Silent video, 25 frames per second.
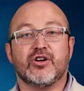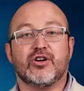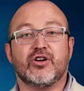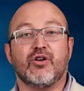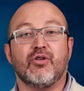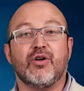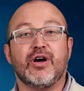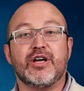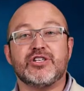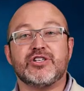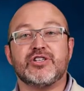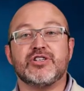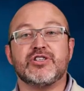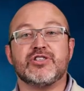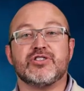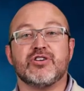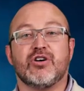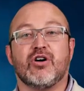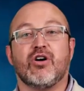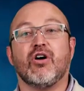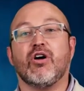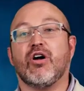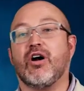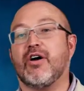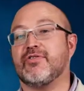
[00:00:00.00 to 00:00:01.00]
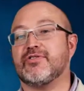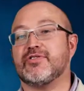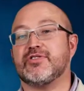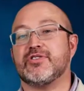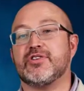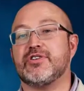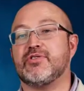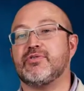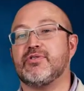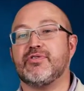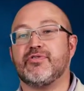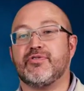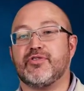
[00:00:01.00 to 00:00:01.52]
Croatians are
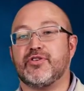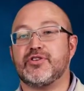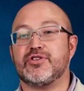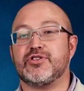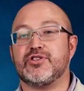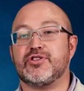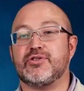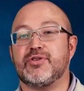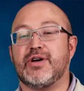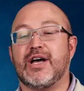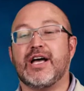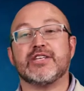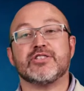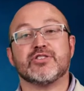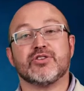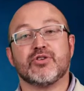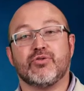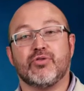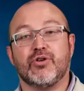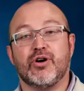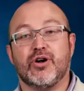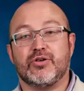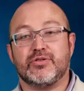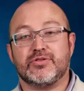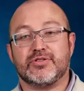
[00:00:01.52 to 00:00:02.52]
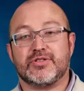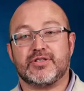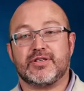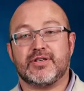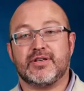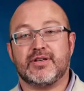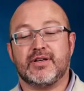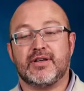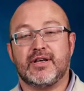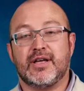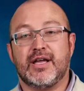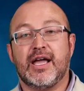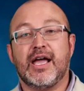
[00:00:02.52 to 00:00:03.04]
often referred to as Croats,
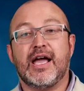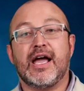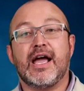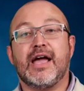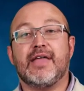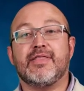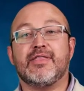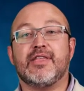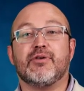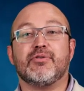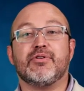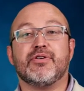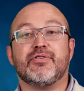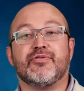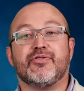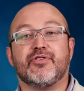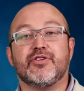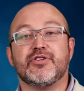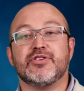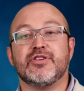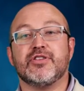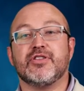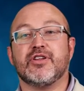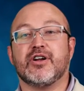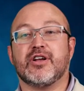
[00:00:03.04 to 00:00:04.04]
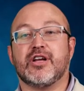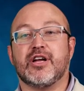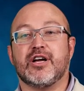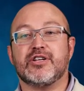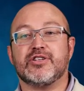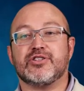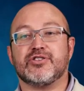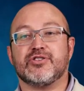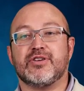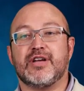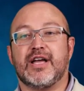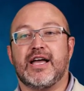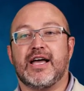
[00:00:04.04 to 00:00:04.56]
and they refer to their
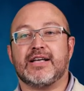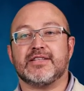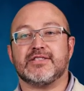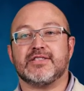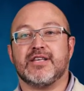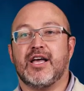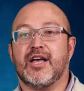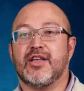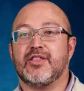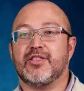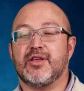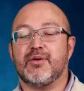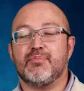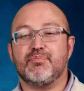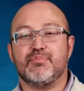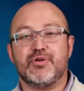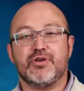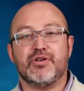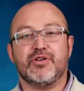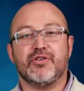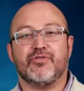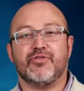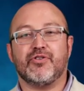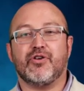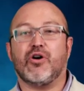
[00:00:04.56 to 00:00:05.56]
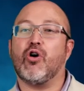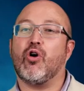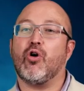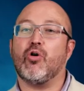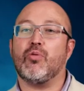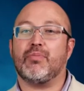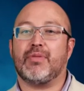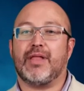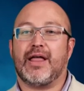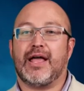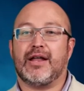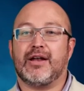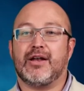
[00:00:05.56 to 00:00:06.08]
country as the beautiful
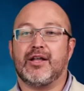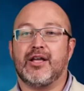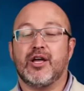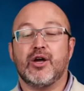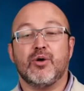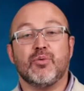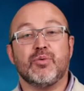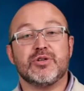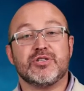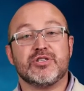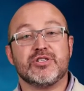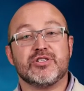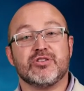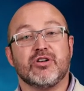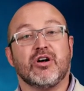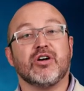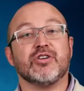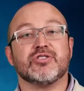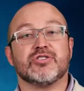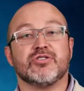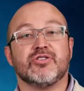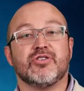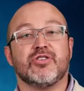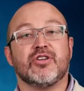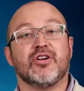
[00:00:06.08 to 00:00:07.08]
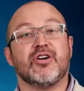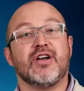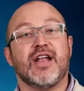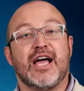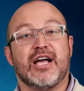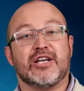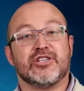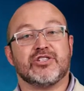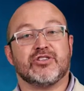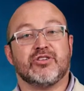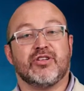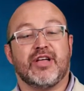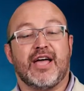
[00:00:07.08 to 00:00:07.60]
homeland, which is also their
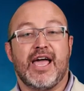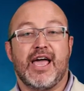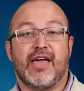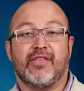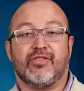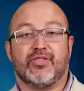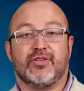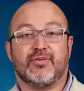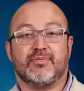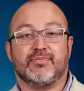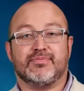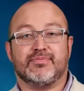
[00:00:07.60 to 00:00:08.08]
national anthem.